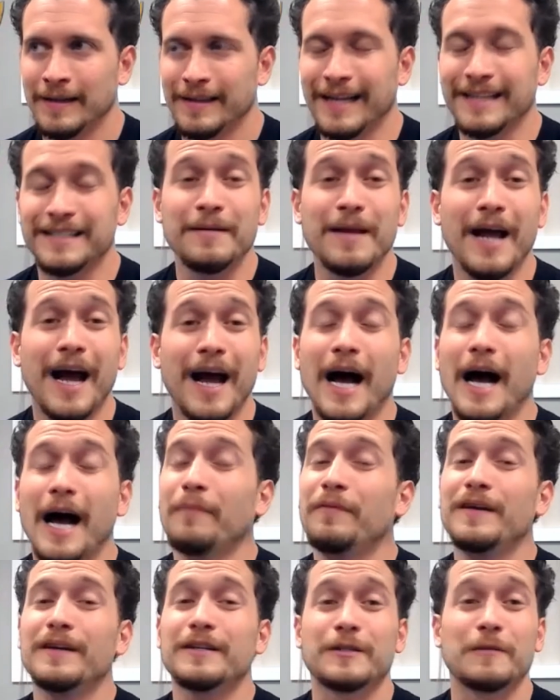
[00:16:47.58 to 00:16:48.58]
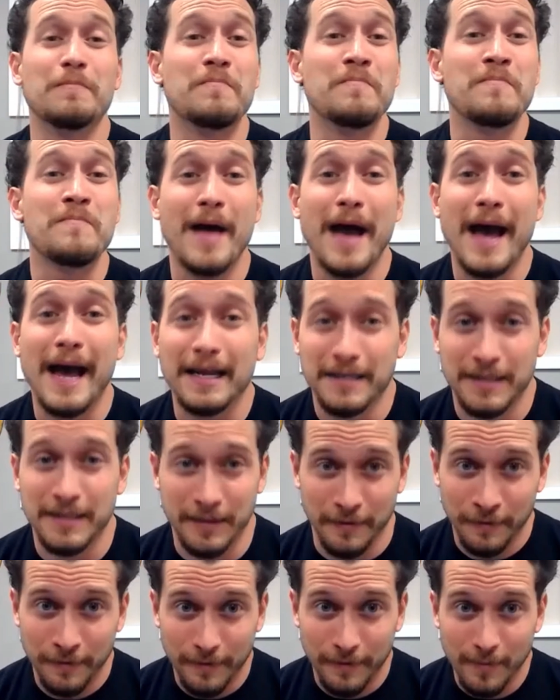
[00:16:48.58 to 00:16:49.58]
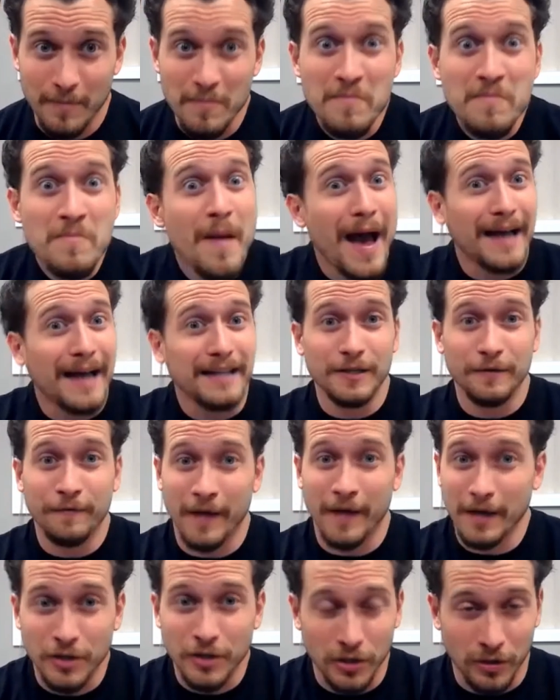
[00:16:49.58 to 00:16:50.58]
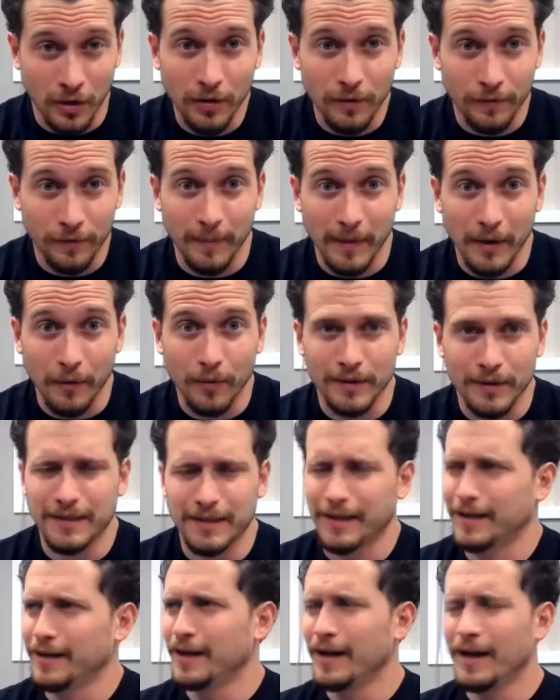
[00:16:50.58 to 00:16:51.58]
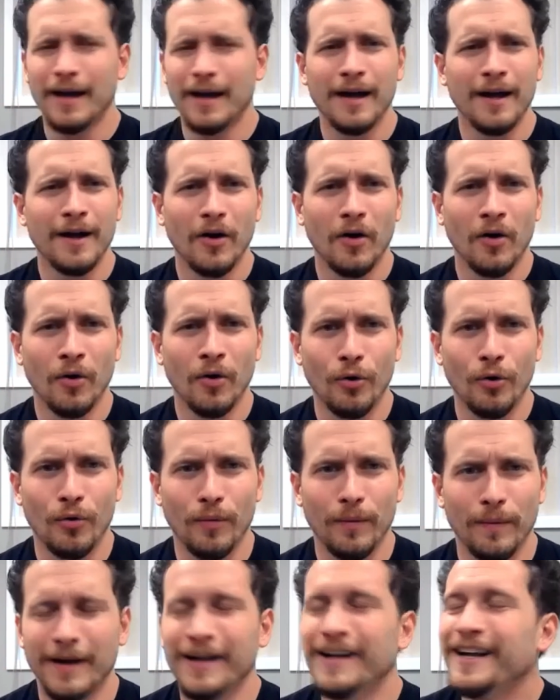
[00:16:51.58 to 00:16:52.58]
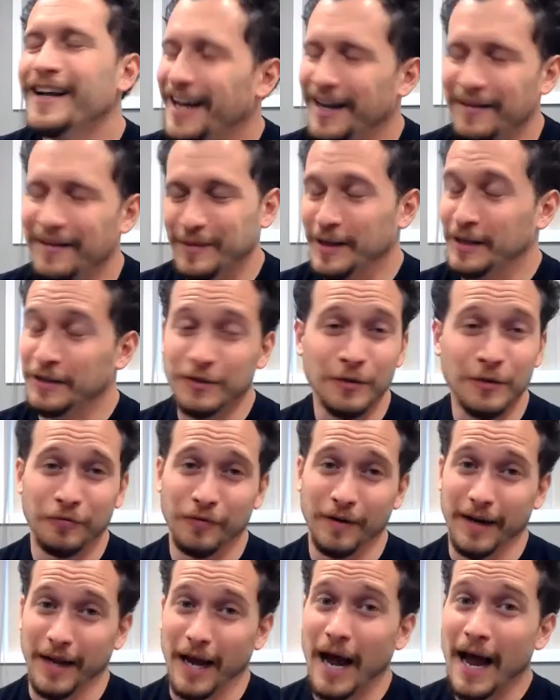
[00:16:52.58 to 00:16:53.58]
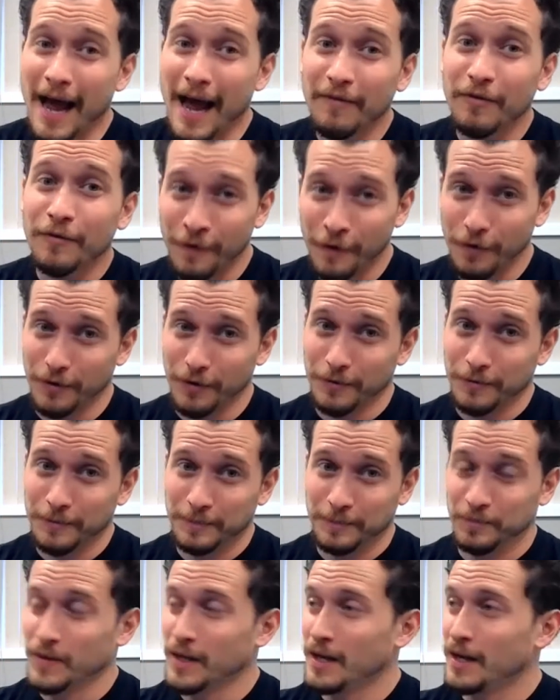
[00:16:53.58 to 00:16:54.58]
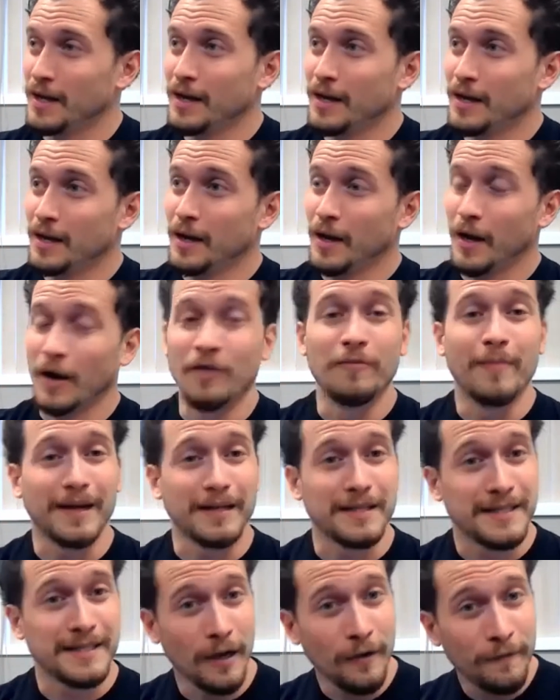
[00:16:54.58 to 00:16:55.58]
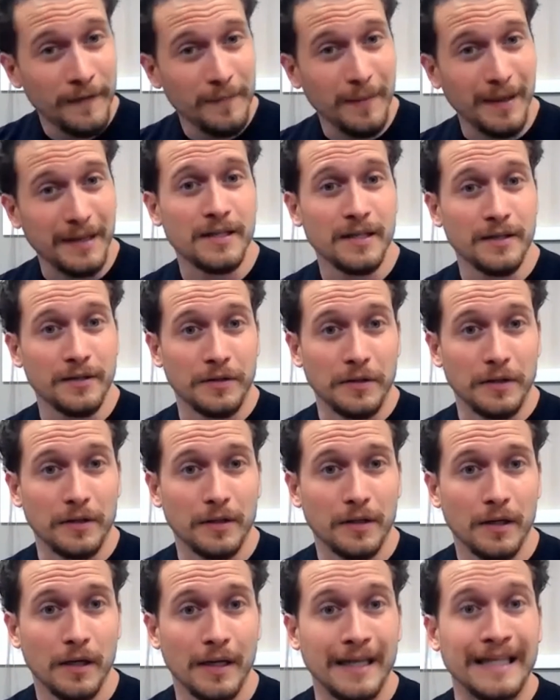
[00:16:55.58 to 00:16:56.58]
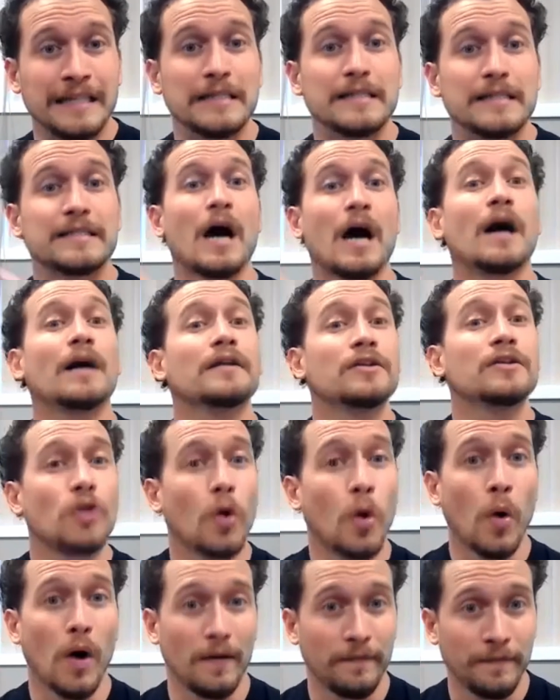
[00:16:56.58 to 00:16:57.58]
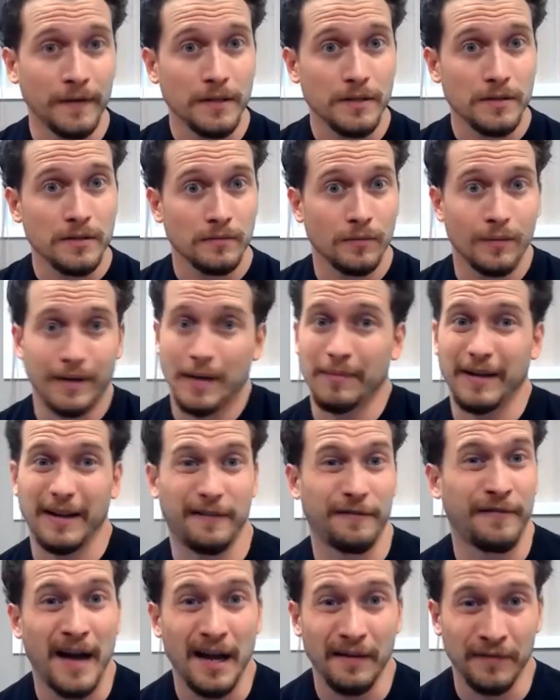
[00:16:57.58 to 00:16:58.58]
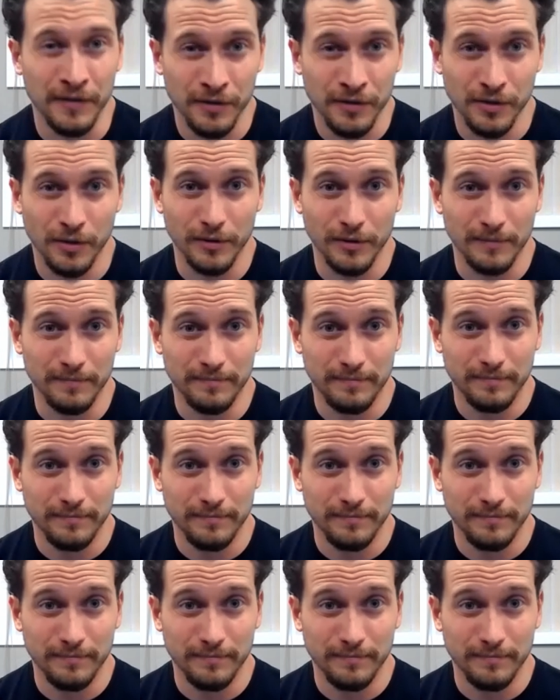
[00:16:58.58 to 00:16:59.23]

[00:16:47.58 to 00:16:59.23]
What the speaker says: That's an obvious, massive, massive head start for me where it's like, oh, it's too funny. I have a photo of myself and my sister in Donna's office when I'm like 5 years old.